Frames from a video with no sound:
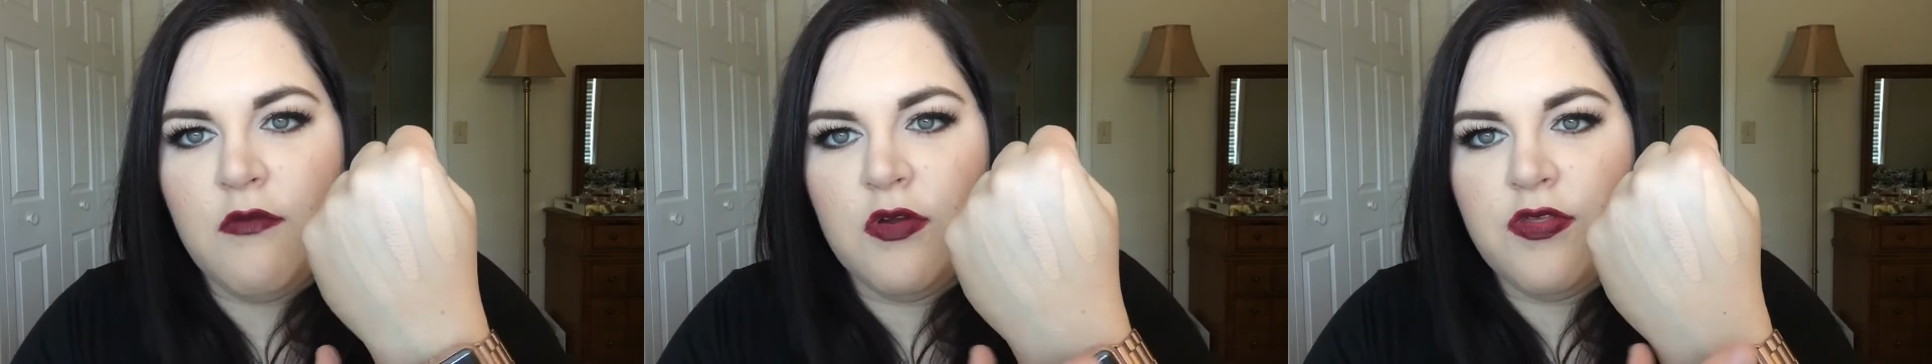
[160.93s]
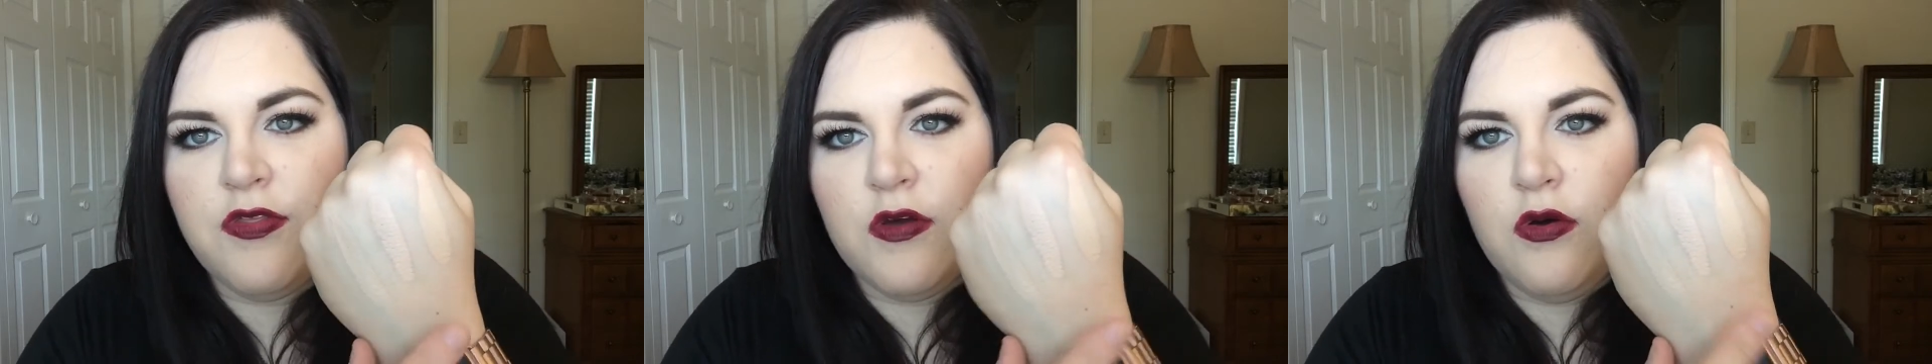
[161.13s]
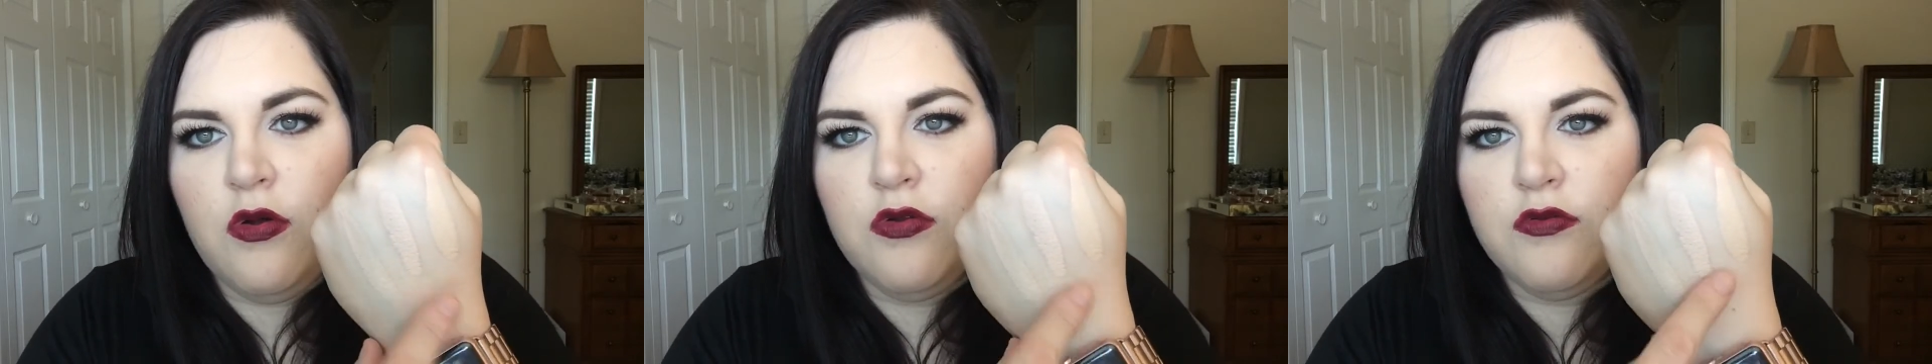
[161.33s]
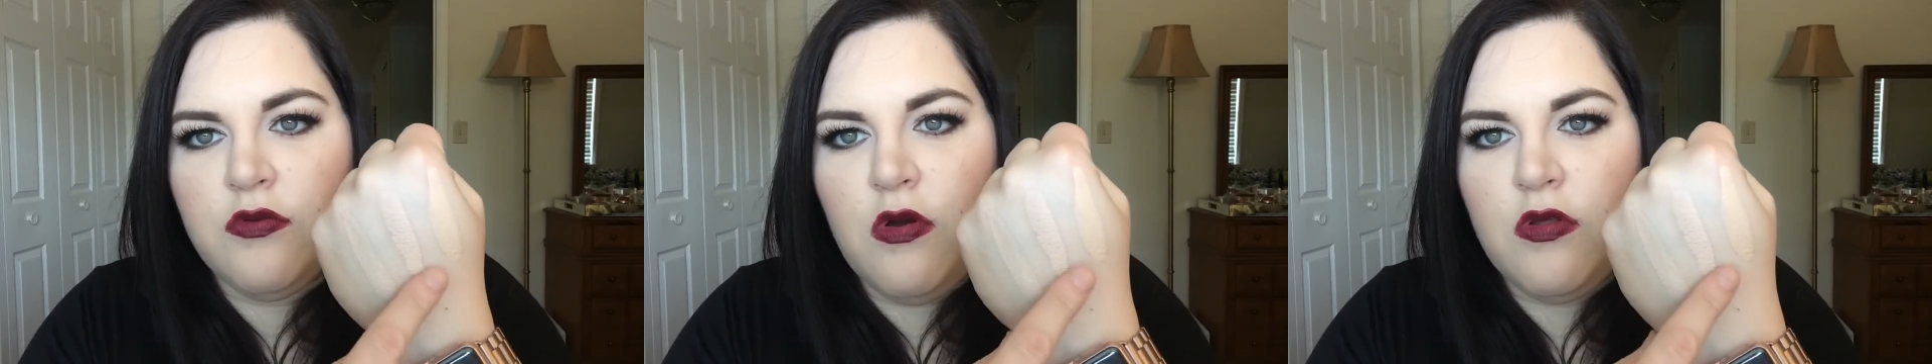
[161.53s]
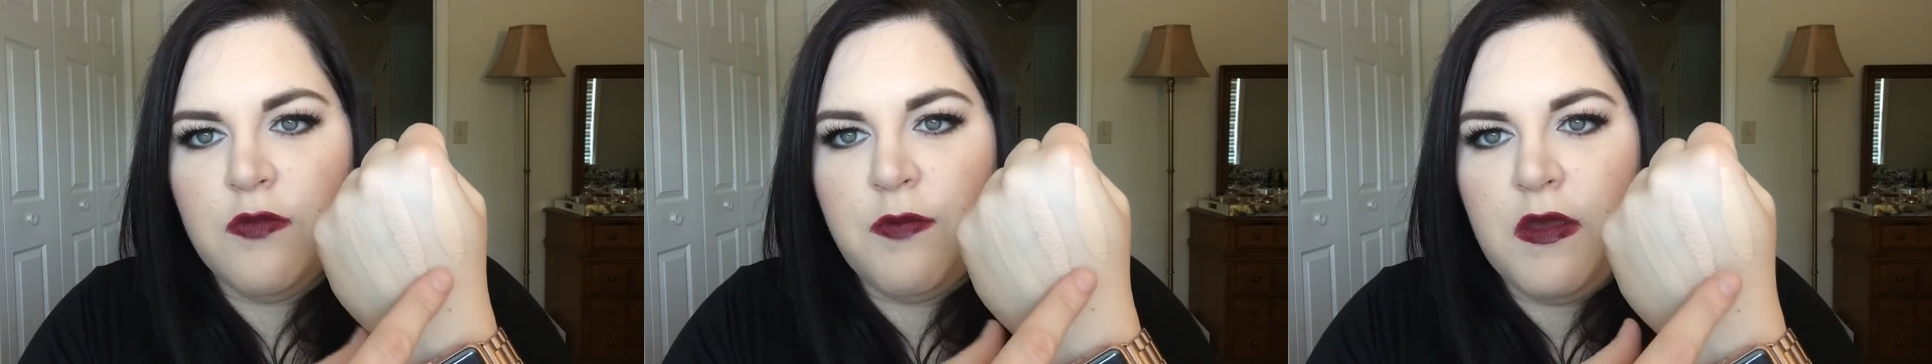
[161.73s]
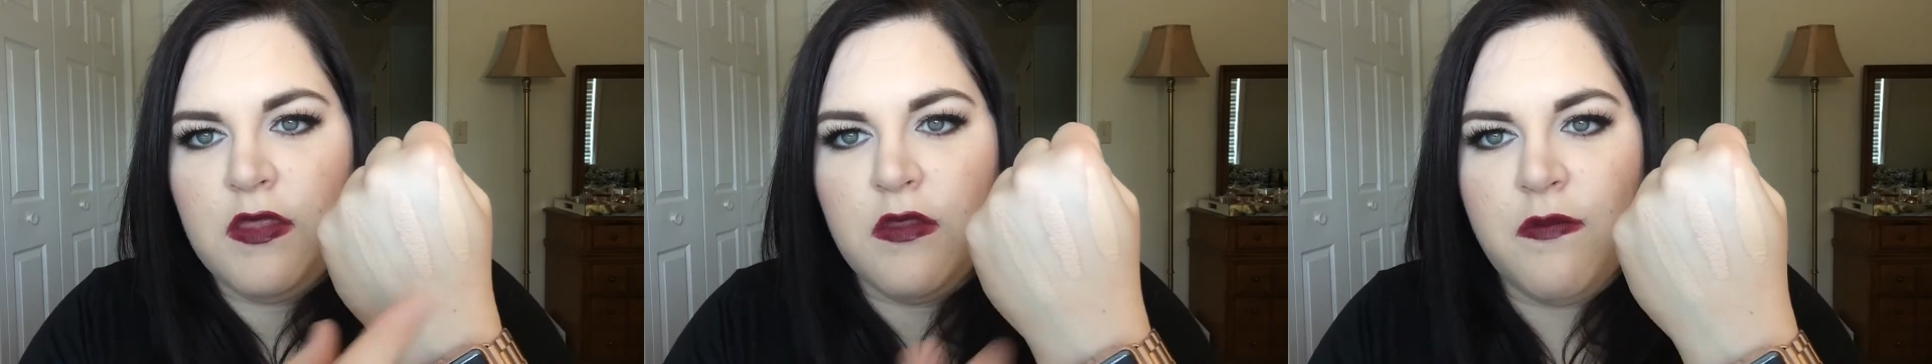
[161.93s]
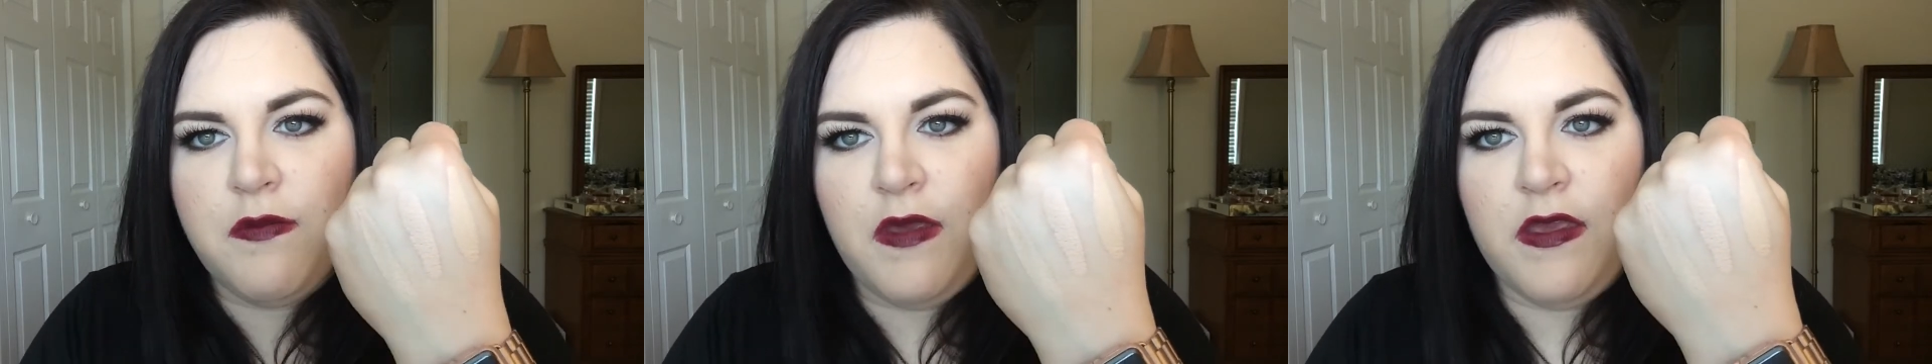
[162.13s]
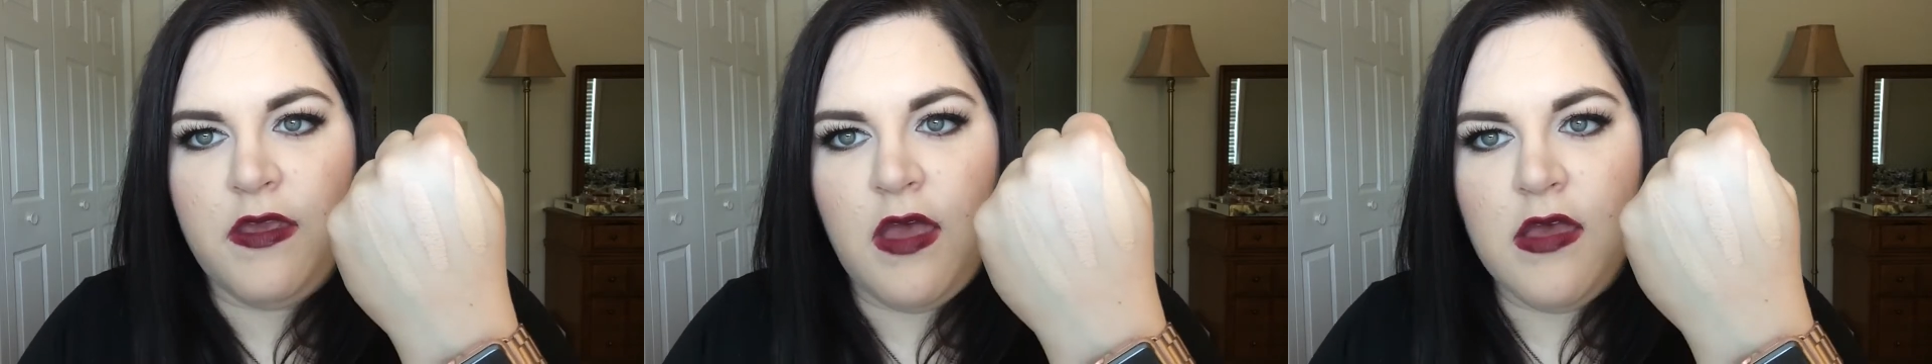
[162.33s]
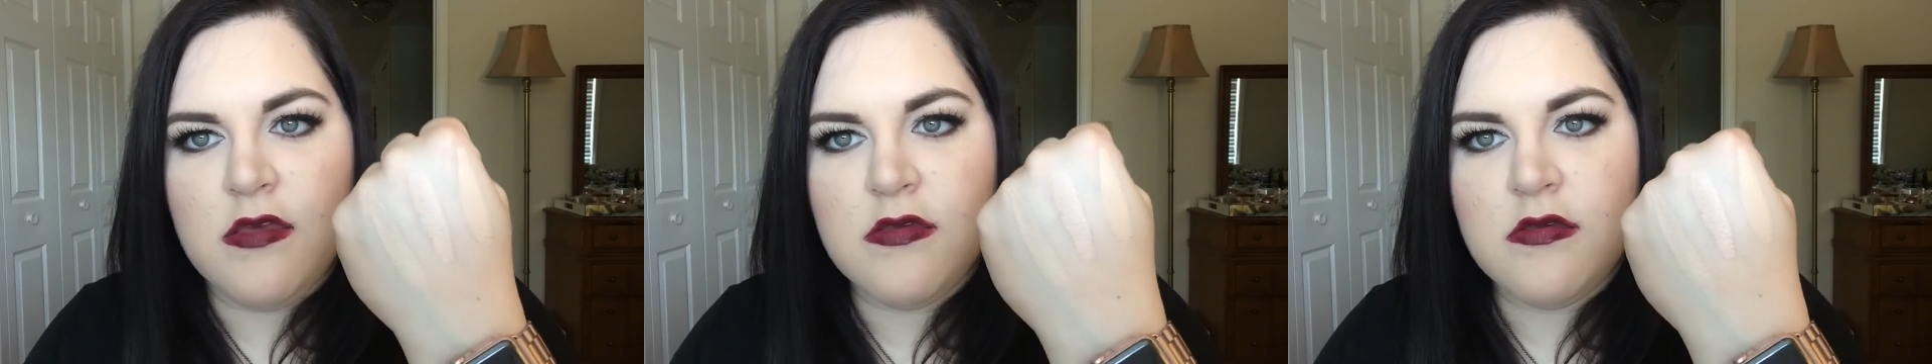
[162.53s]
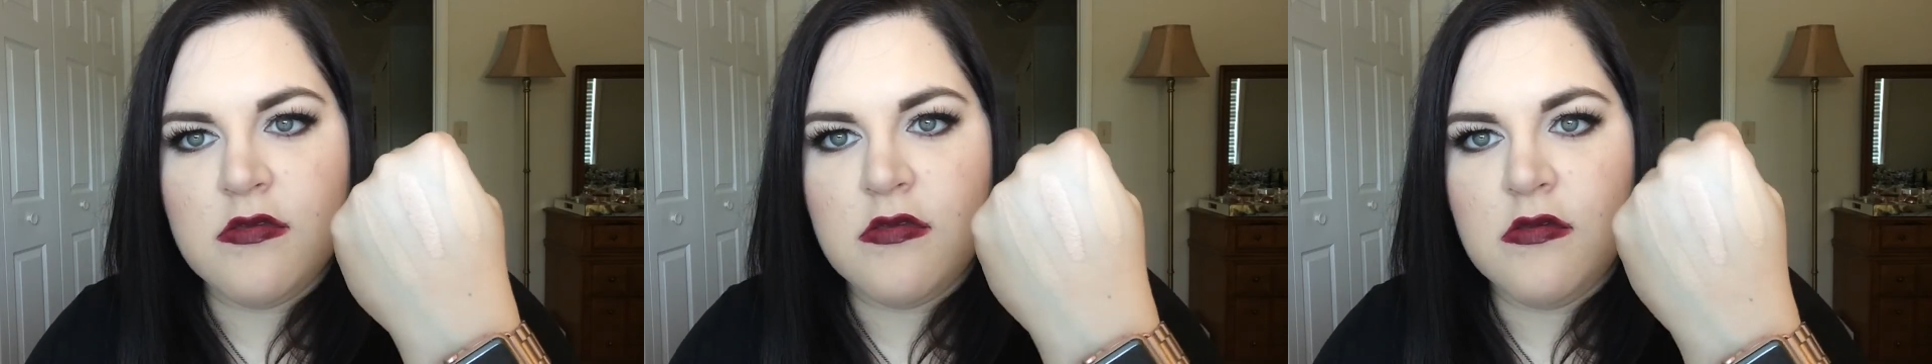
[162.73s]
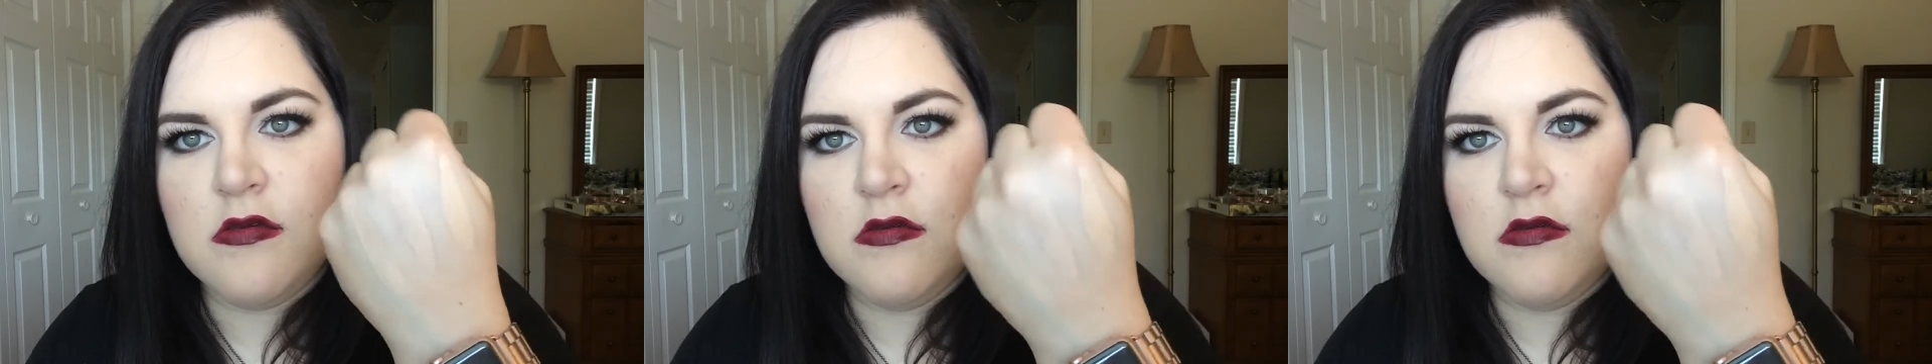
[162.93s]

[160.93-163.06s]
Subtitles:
with the Golden Rose being the pinkest.